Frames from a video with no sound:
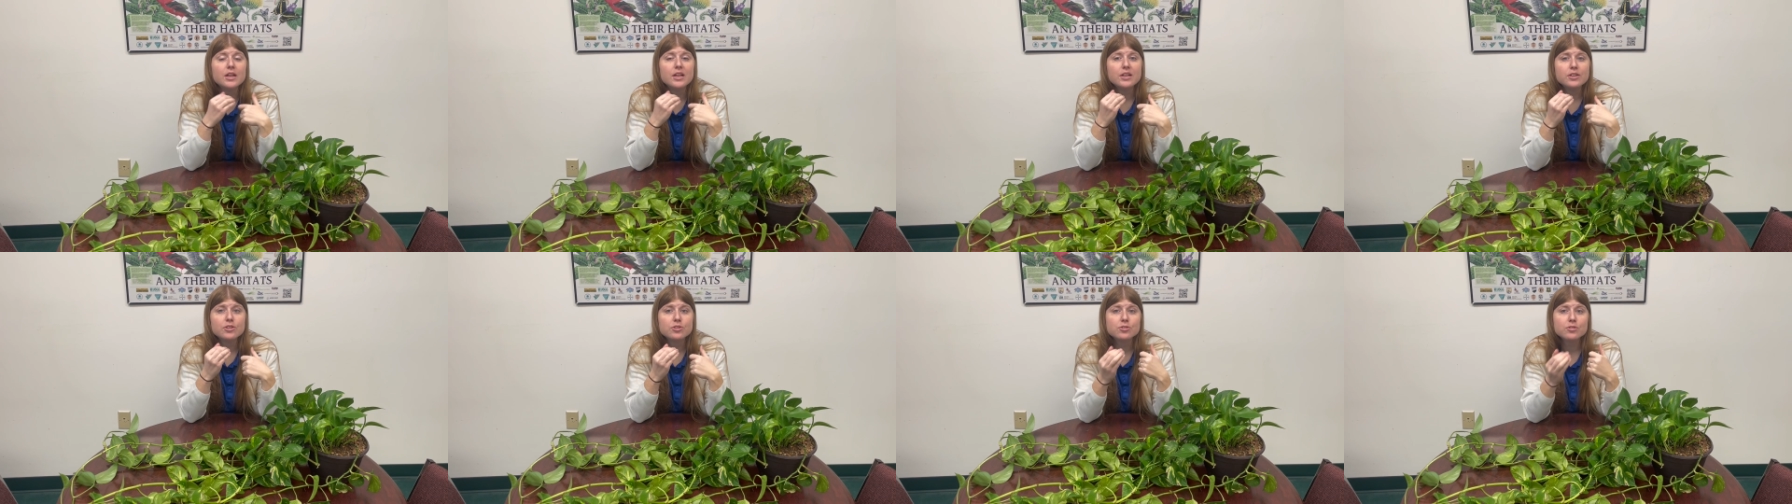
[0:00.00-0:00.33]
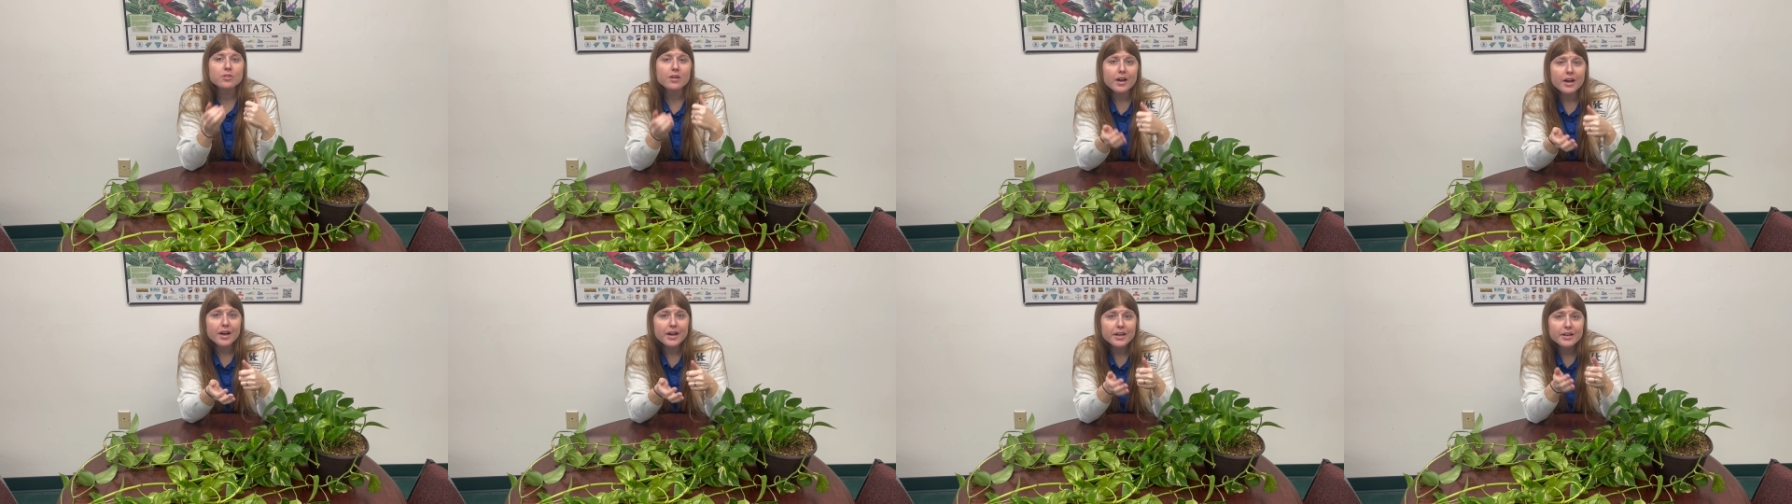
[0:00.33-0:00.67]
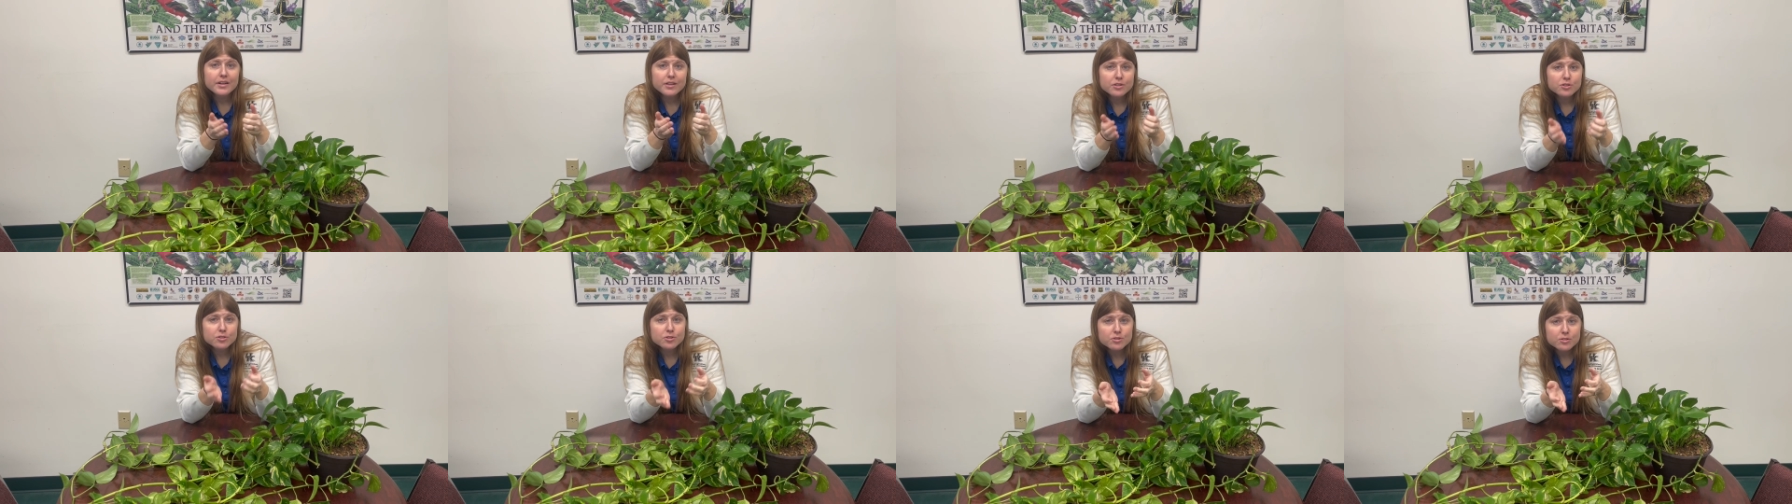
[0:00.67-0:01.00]
tried
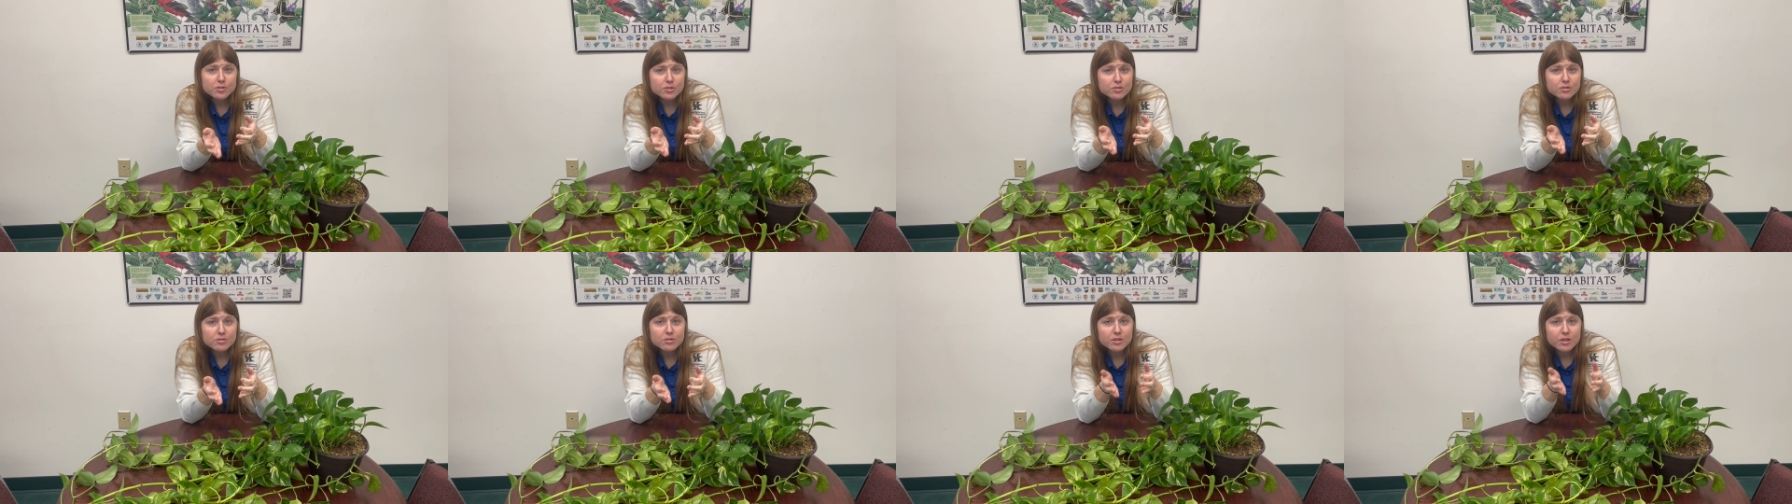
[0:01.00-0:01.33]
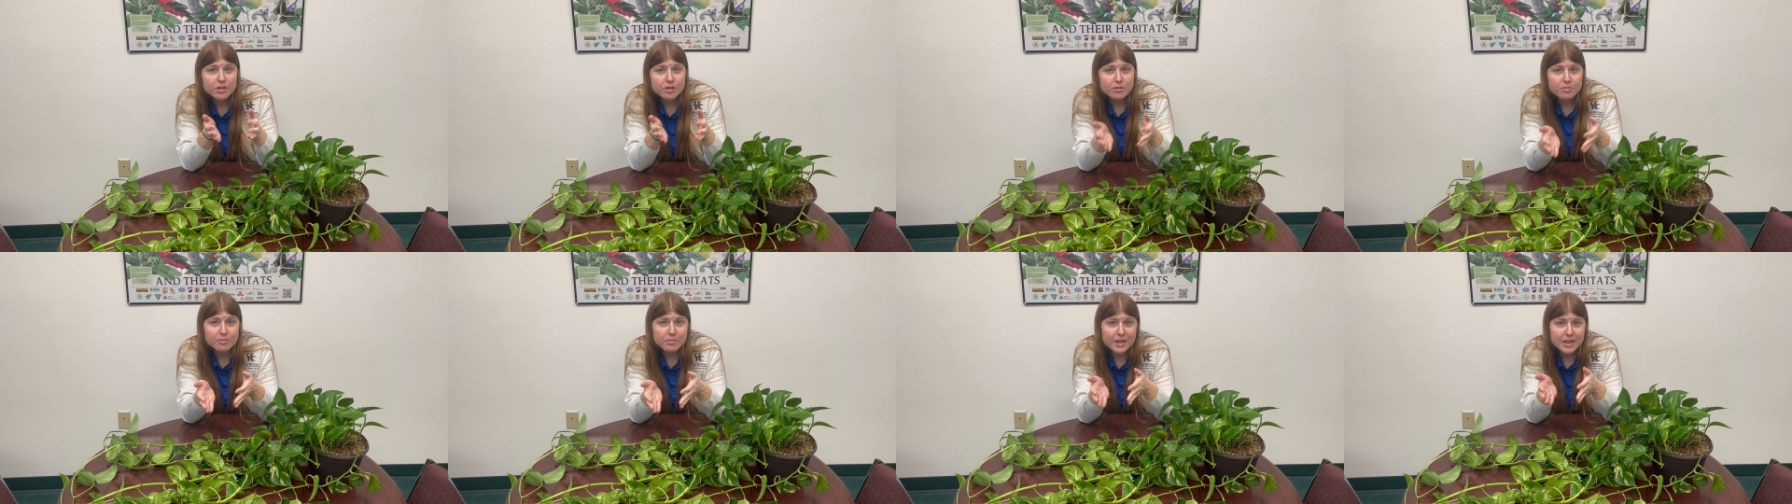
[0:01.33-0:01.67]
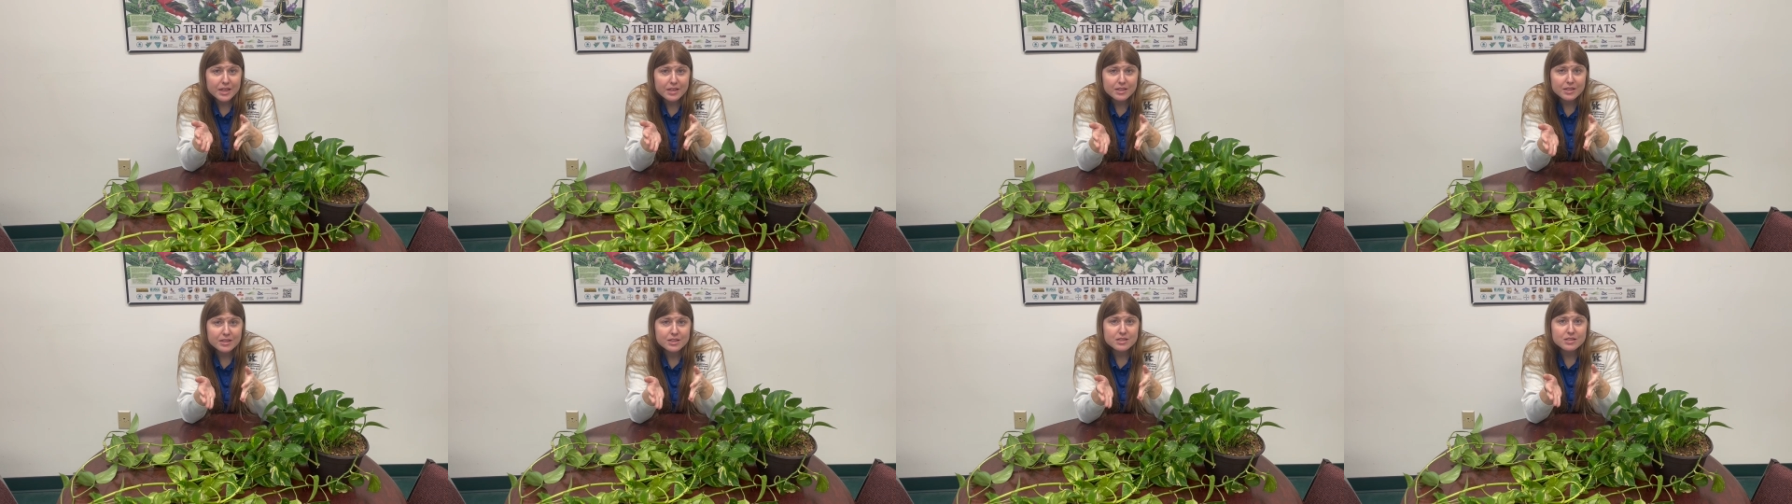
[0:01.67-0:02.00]
and true low
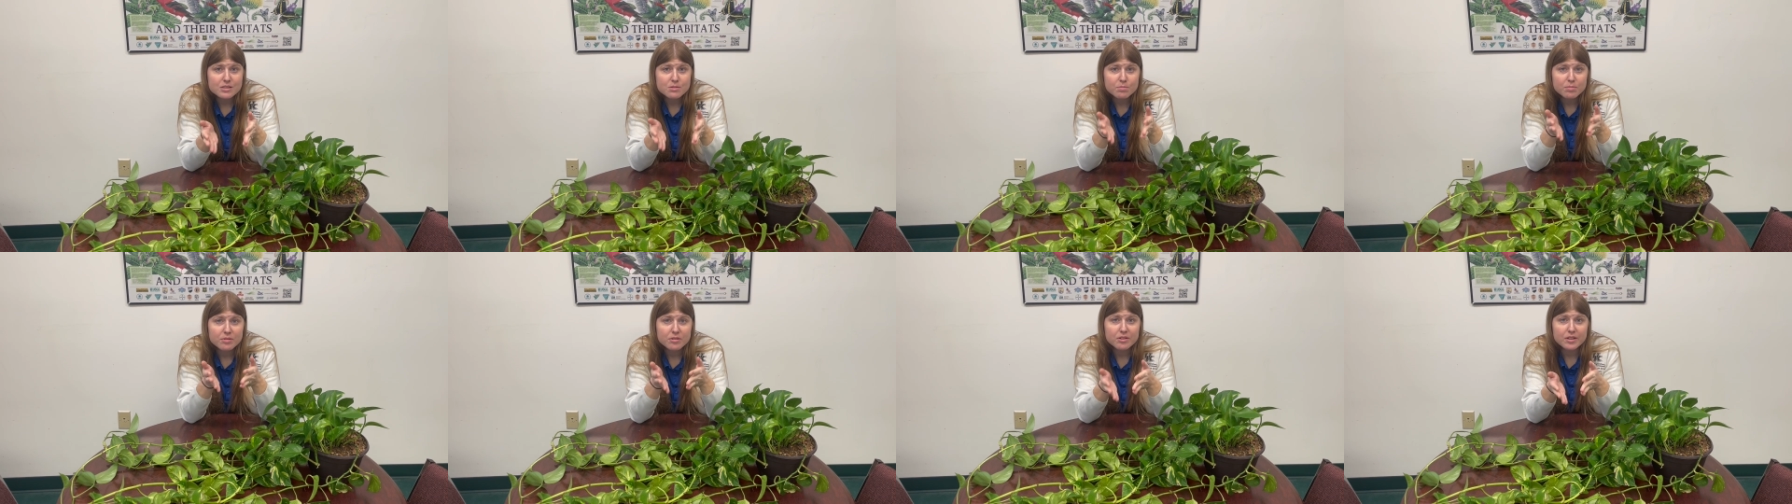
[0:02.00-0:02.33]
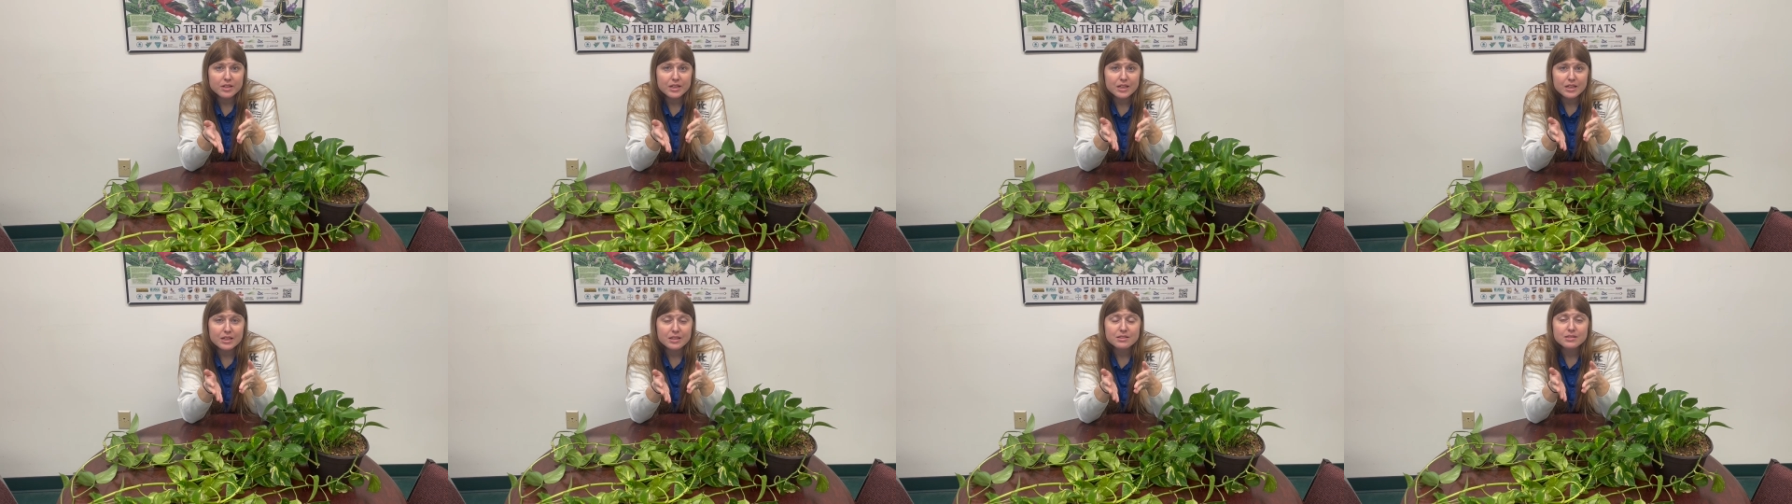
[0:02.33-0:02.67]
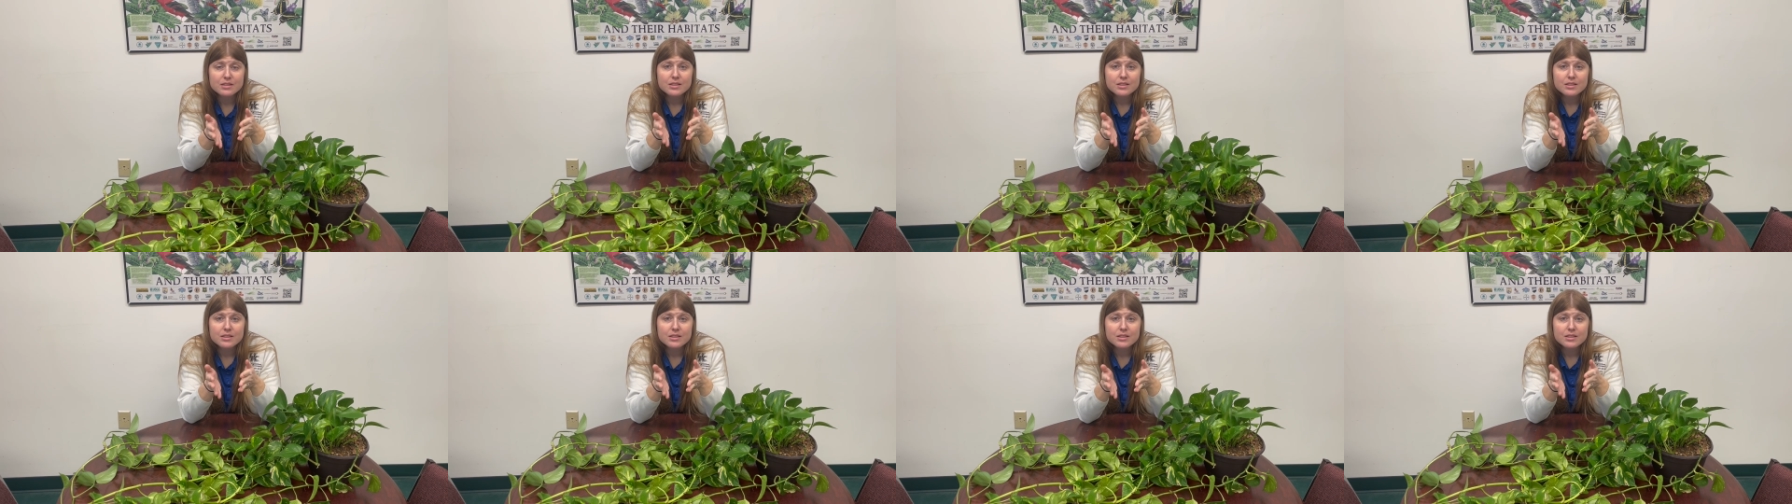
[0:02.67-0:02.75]
maintenance plant.